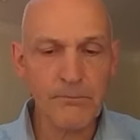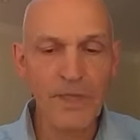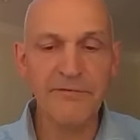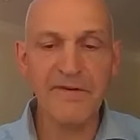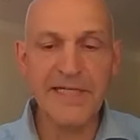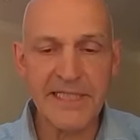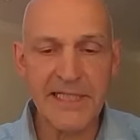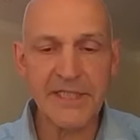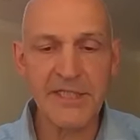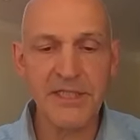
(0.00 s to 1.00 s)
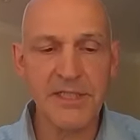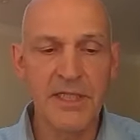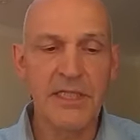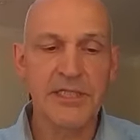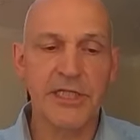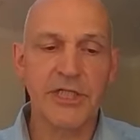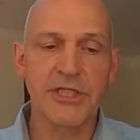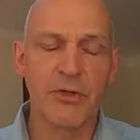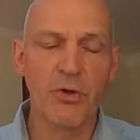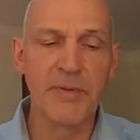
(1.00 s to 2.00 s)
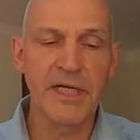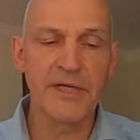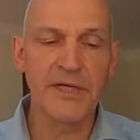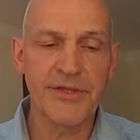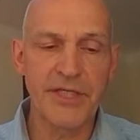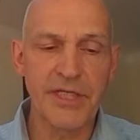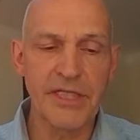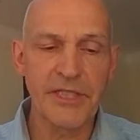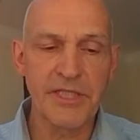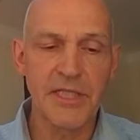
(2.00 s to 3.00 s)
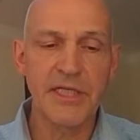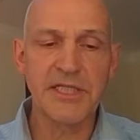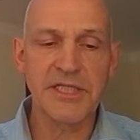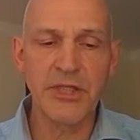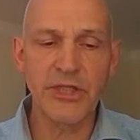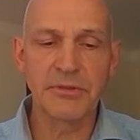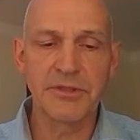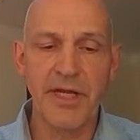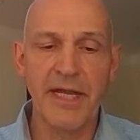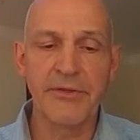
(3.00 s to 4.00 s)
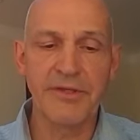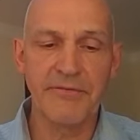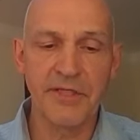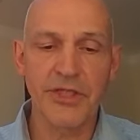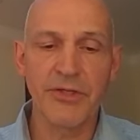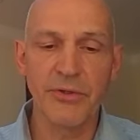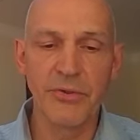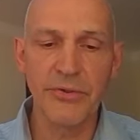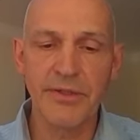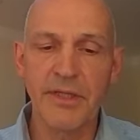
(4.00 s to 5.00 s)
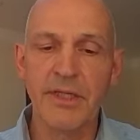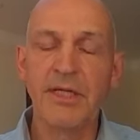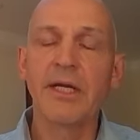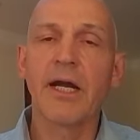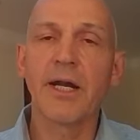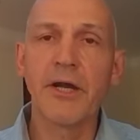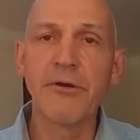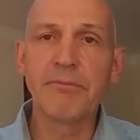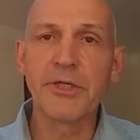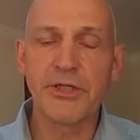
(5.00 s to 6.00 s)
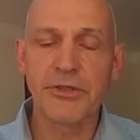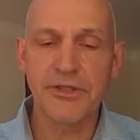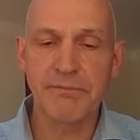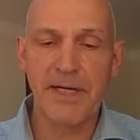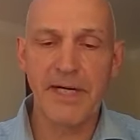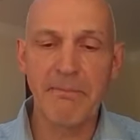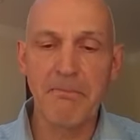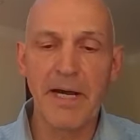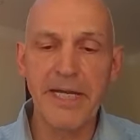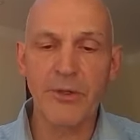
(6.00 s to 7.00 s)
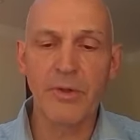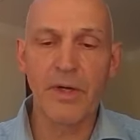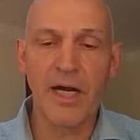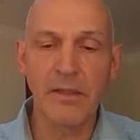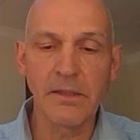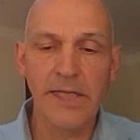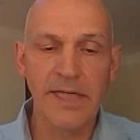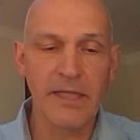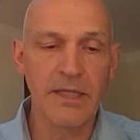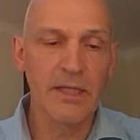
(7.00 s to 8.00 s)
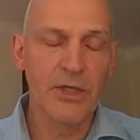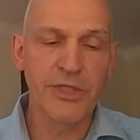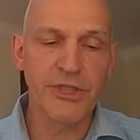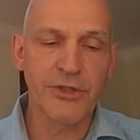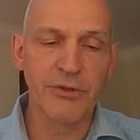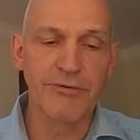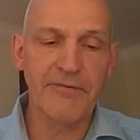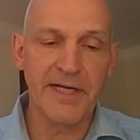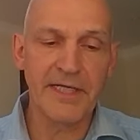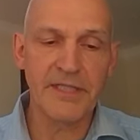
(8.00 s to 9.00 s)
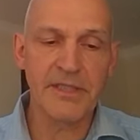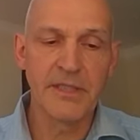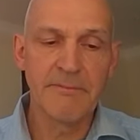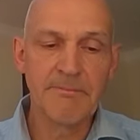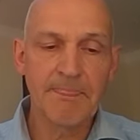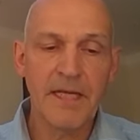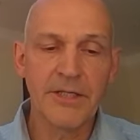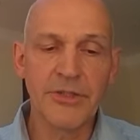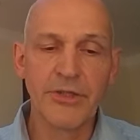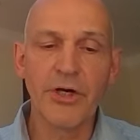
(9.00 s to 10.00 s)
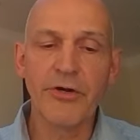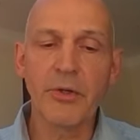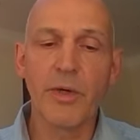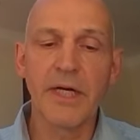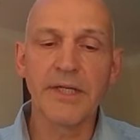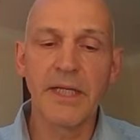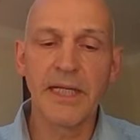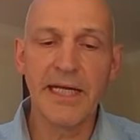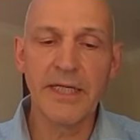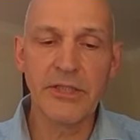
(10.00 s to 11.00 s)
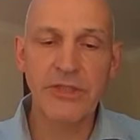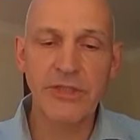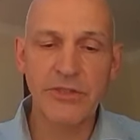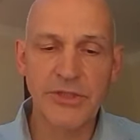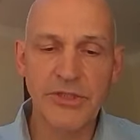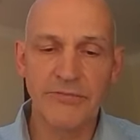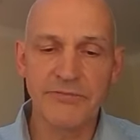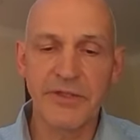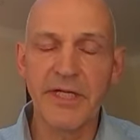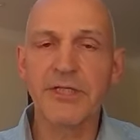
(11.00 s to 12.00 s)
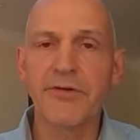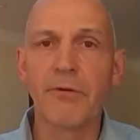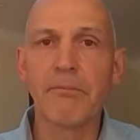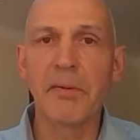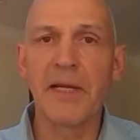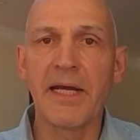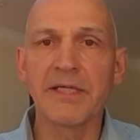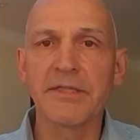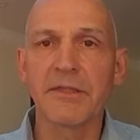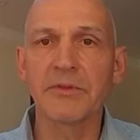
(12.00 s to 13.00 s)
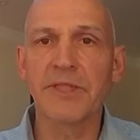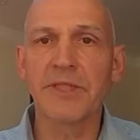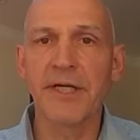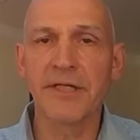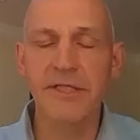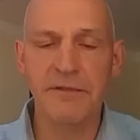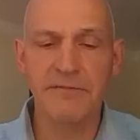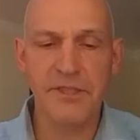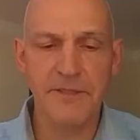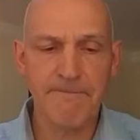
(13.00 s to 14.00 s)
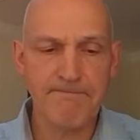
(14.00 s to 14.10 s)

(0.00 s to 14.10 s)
The fatty acids, such as omega-3s, essential to healthy fish growth, are now produced by microalgae, which grow faster and do not require the land use of terrestrial plant alternatives.